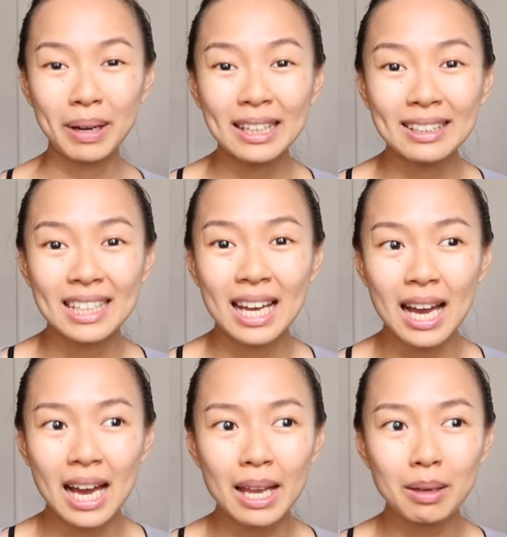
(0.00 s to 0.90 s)
and by the
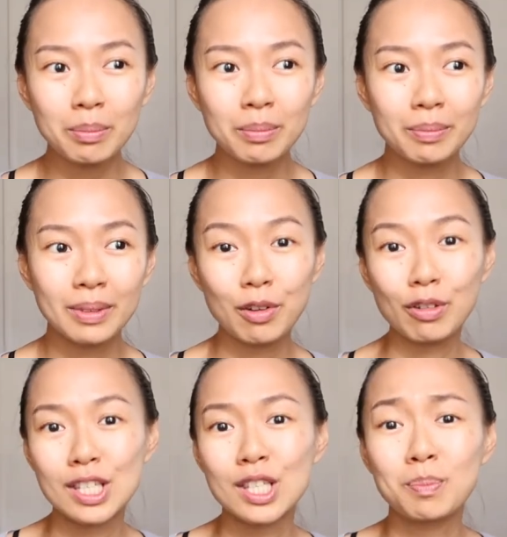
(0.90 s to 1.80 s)
time
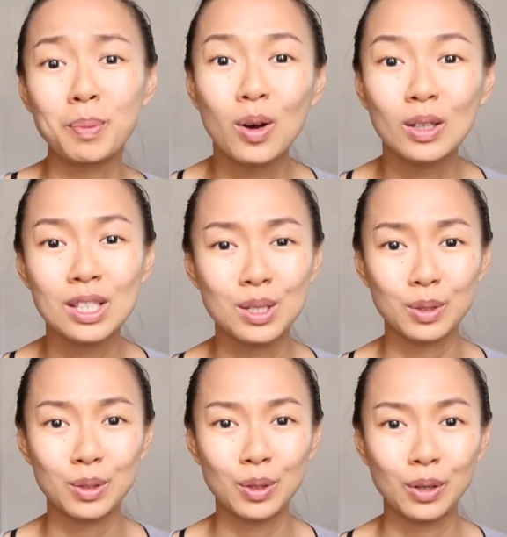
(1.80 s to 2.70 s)
they
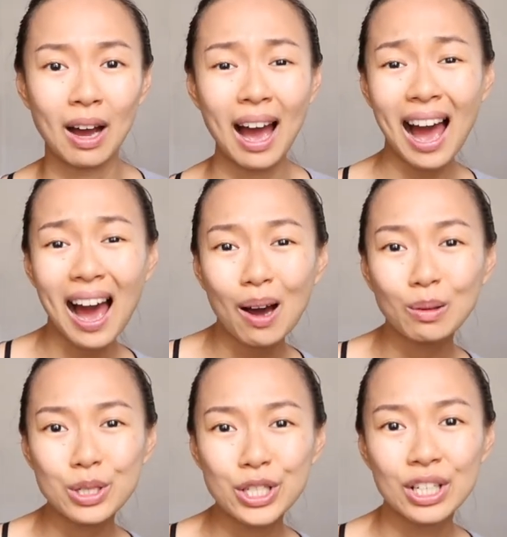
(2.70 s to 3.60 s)
respond to your
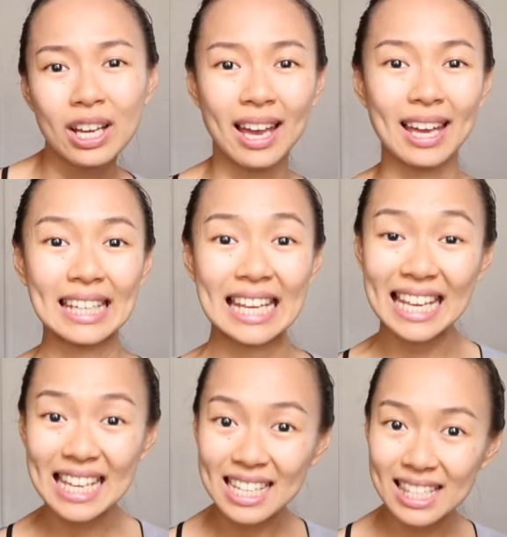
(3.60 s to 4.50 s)
ouch
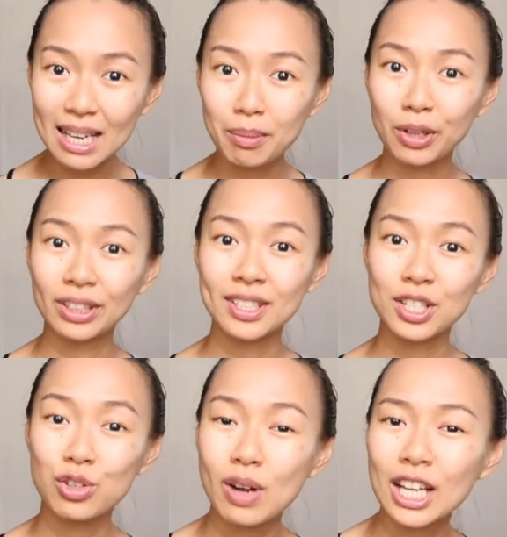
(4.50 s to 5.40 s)
and ease up
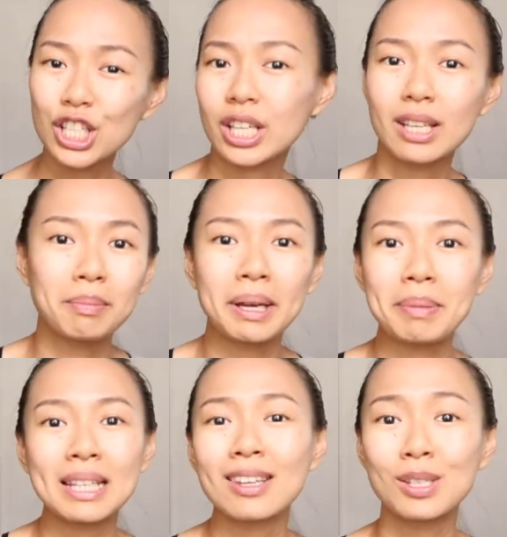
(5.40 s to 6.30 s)
on the stretch, it
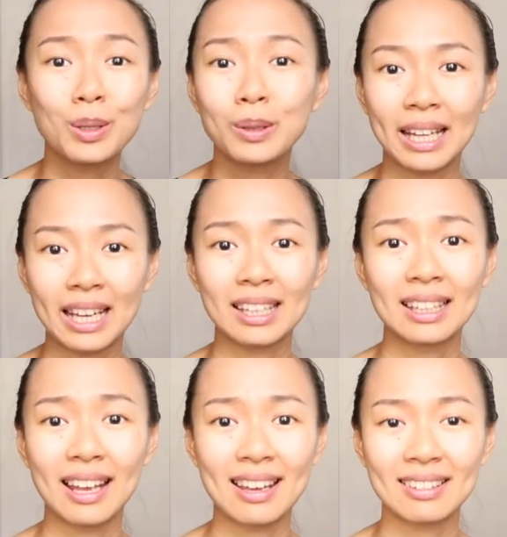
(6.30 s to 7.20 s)
might be too late,